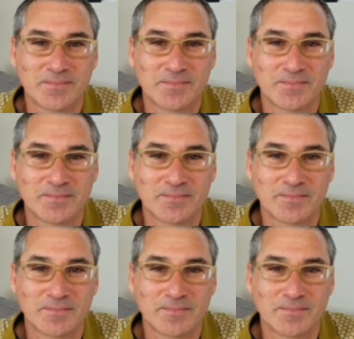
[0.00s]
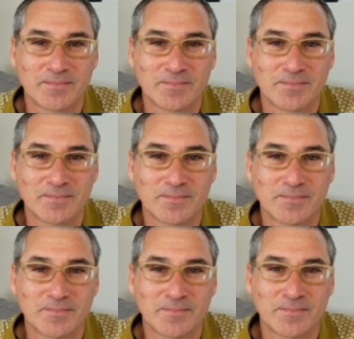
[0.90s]

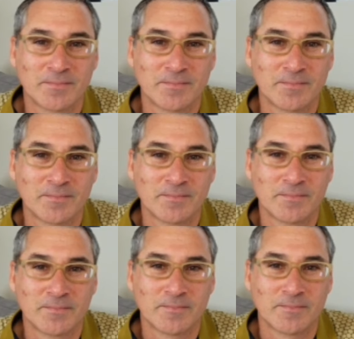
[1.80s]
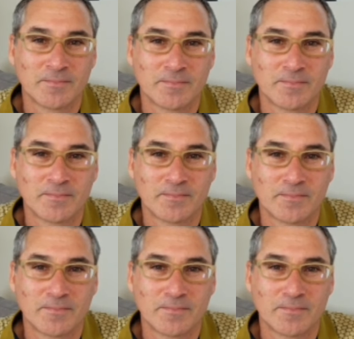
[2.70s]

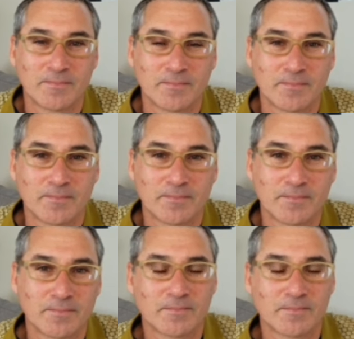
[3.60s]
No words are spoken by the person on screen.